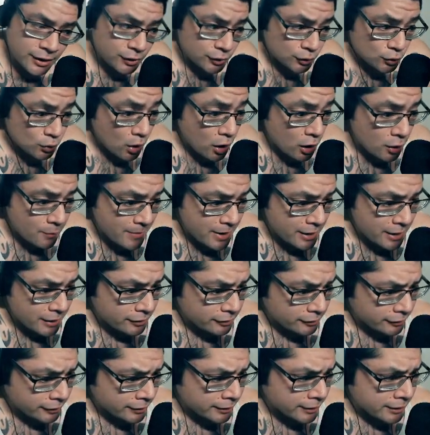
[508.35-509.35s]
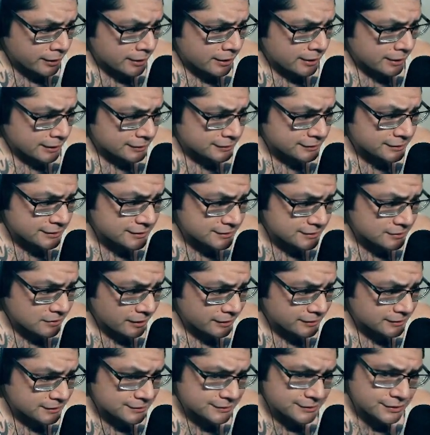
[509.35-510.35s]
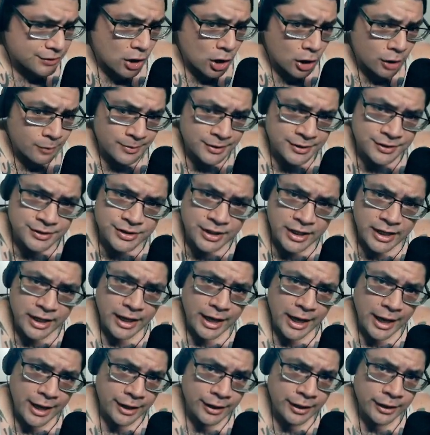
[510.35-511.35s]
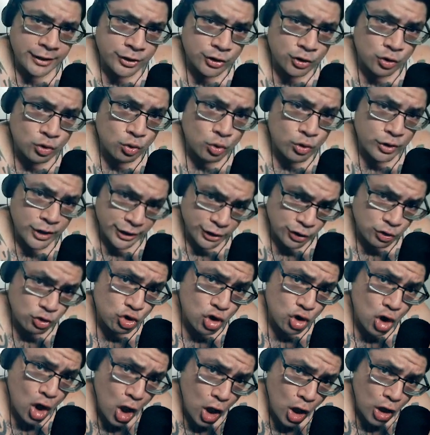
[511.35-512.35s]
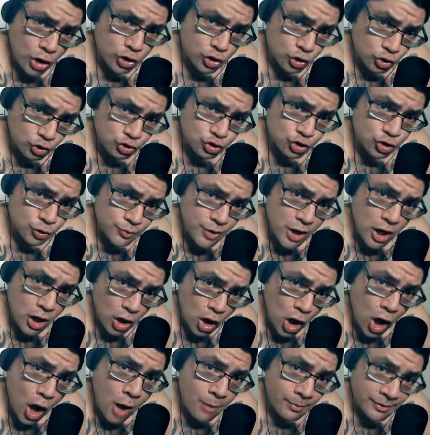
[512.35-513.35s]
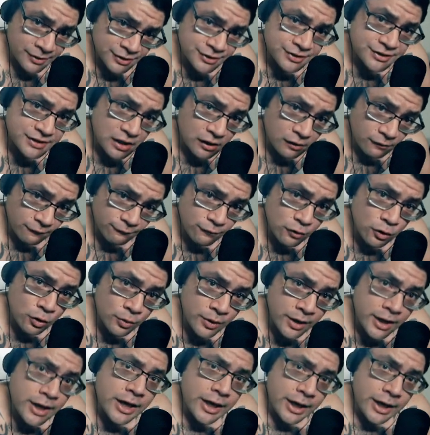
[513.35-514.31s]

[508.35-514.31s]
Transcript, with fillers: You automatically dislike this garbage and you and you call youtube.com on the telephone